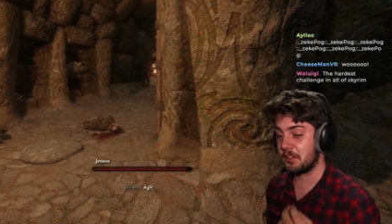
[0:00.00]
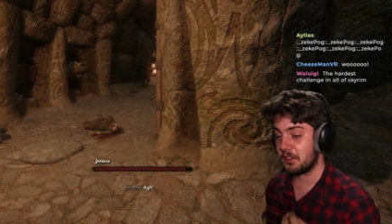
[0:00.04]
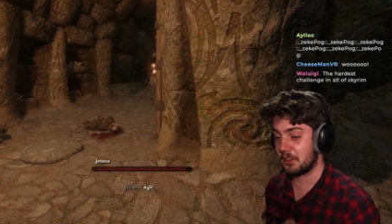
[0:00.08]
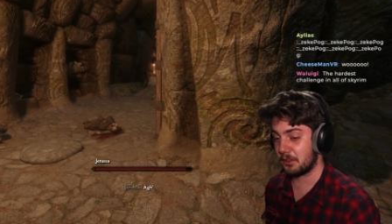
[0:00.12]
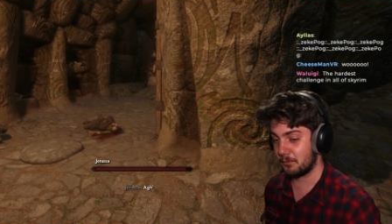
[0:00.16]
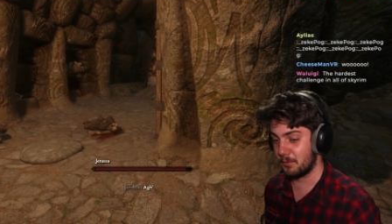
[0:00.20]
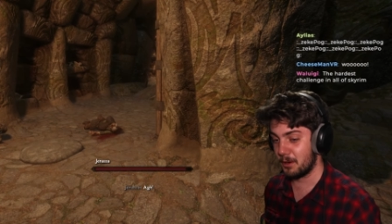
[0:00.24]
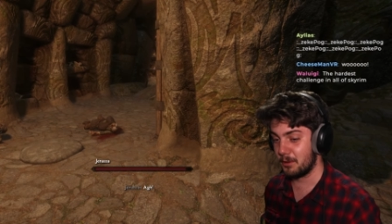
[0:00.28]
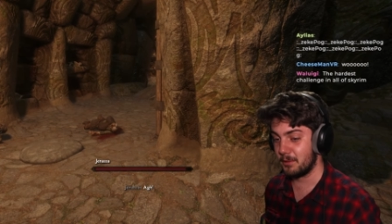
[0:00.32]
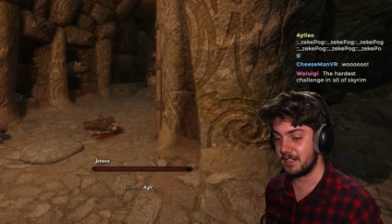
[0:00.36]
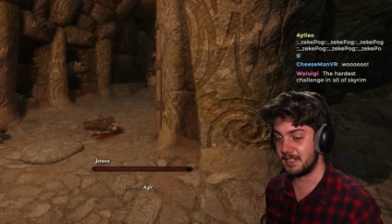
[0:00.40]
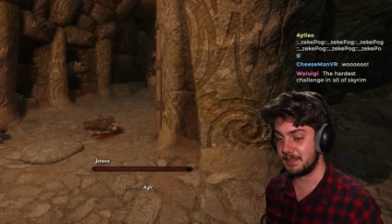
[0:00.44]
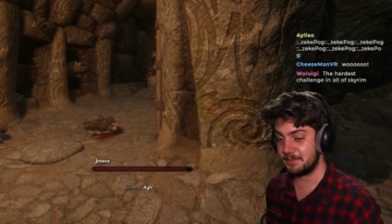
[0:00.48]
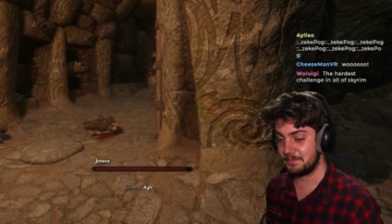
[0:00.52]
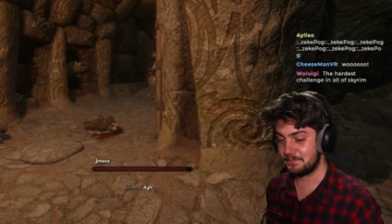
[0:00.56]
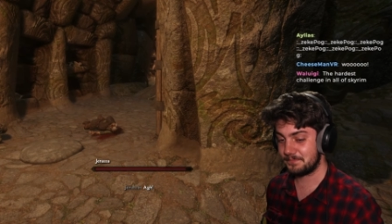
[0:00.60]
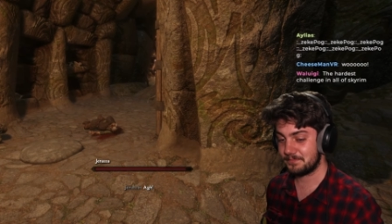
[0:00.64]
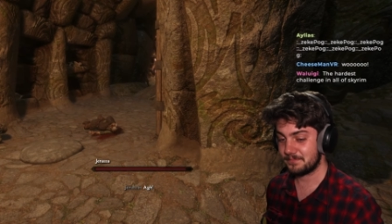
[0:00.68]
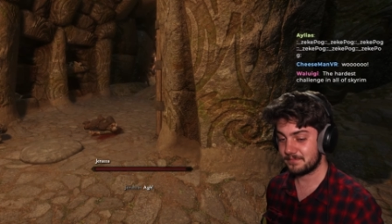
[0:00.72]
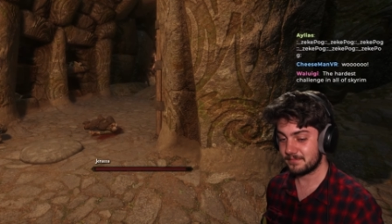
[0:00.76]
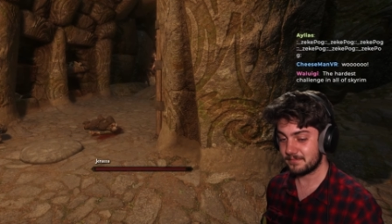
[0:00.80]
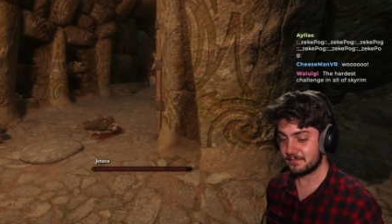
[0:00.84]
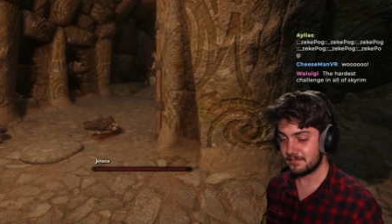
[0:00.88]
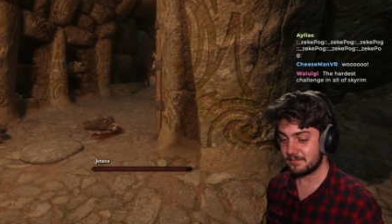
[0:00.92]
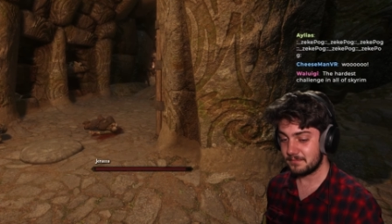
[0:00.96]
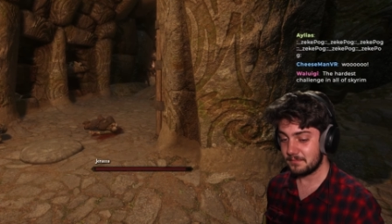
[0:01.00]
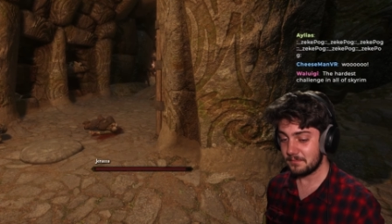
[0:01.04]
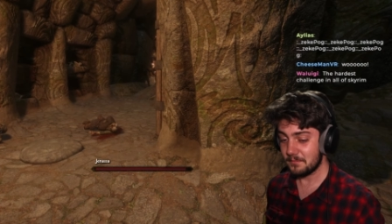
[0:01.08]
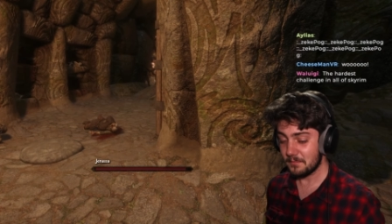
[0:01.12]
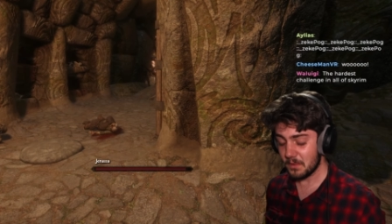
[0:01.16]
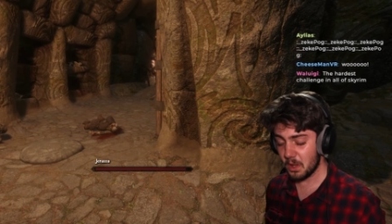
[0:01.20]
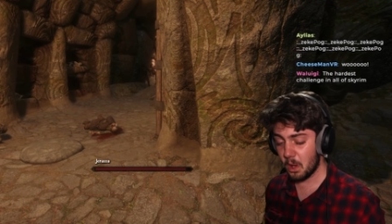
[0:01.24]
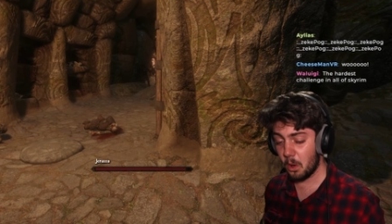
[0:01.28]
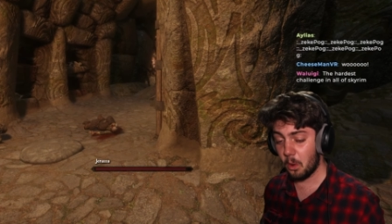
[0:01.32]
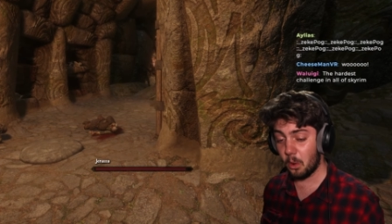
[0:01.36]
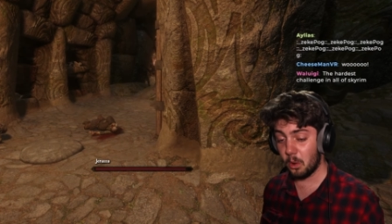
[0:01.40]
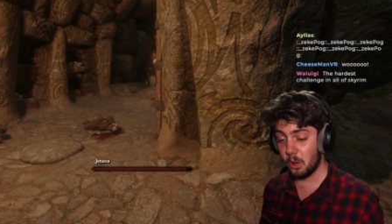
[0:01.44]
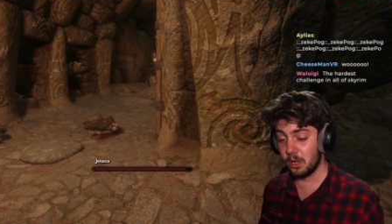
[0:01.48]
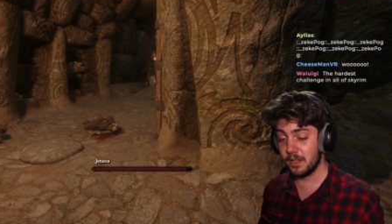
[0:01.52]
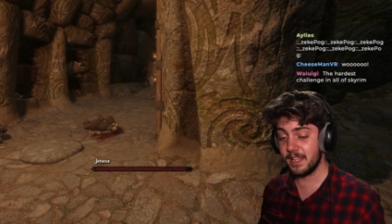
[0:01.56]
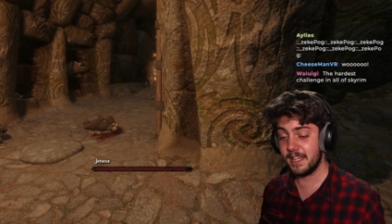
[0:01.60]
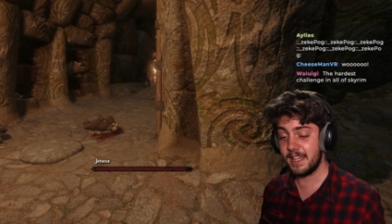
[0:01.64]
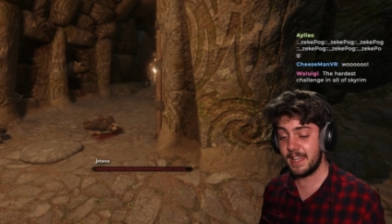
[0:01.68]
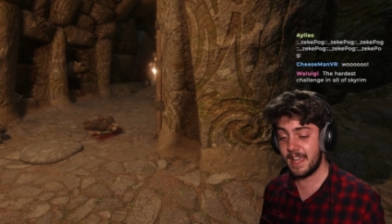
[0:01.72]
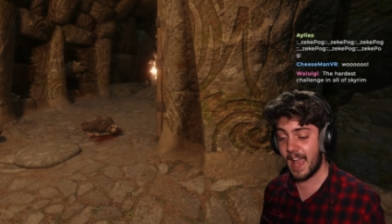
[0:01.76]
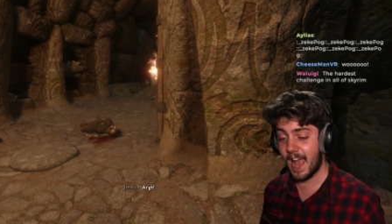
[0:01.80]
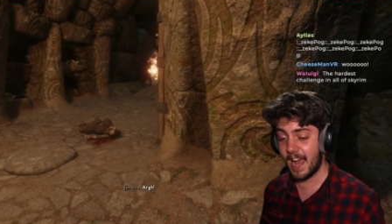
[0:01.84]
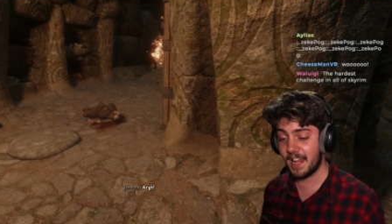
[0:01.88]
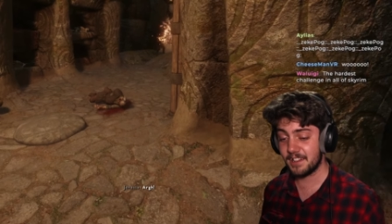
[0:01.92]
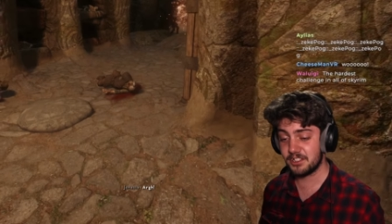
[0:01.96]
through it. All
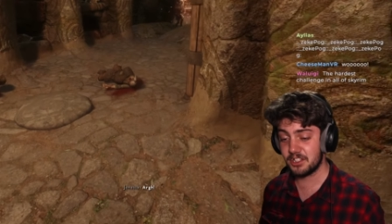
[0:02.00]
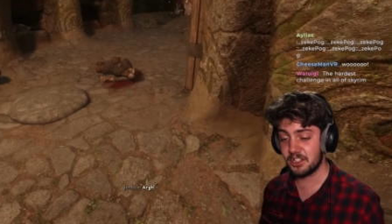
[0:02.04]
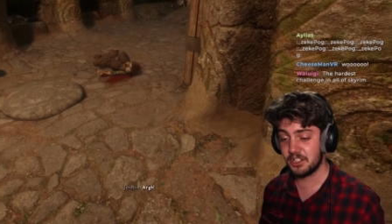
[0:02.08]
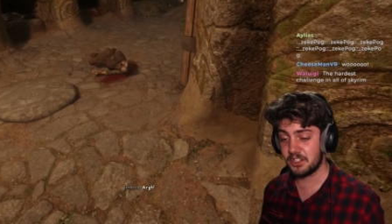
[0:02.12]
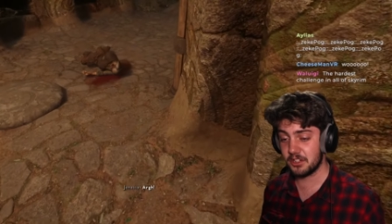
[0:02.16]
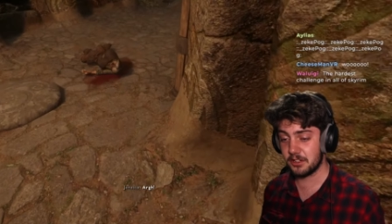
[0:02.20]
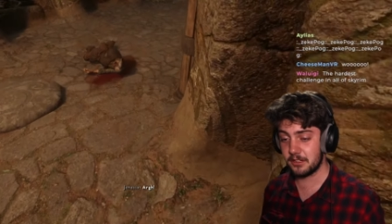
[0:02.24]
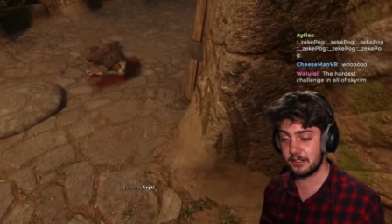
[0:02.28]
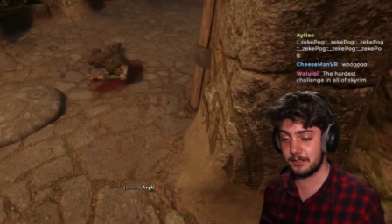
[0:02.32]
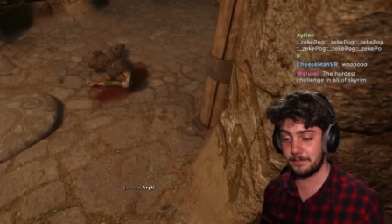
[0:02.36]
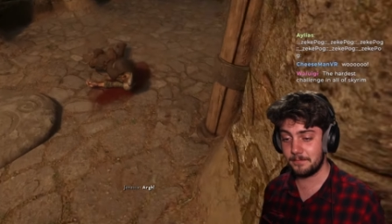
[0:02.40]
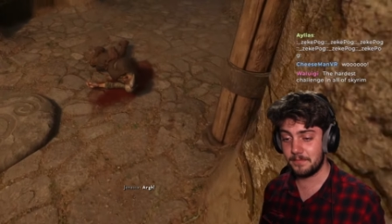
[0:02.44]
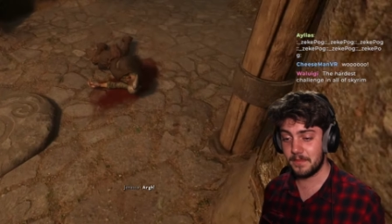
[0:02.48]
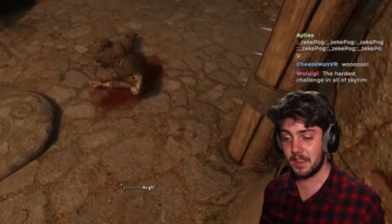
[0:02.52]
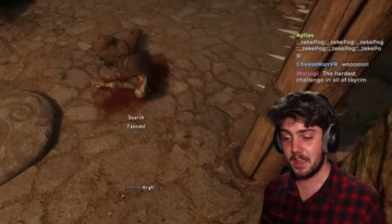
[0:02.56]
he had to do